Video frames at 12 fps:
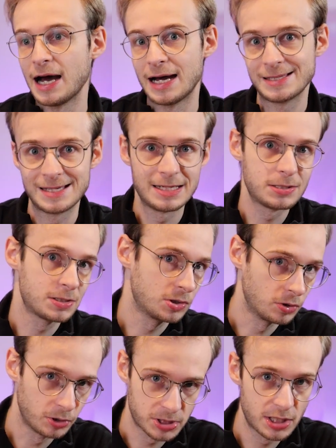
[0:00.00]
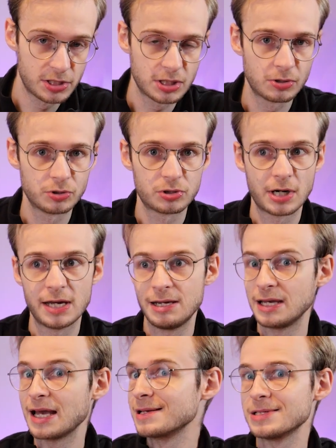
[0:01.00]
as it is to core surgical
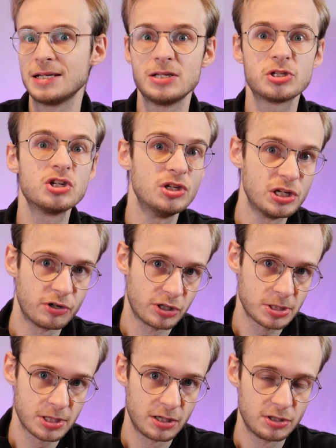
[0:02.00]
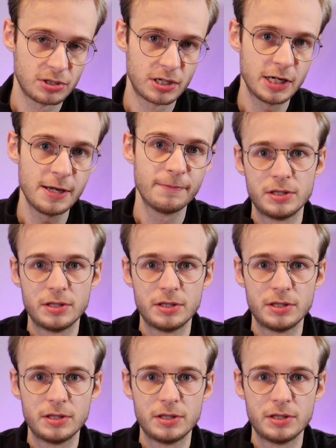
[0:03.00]
training, as it is to neurosurgery.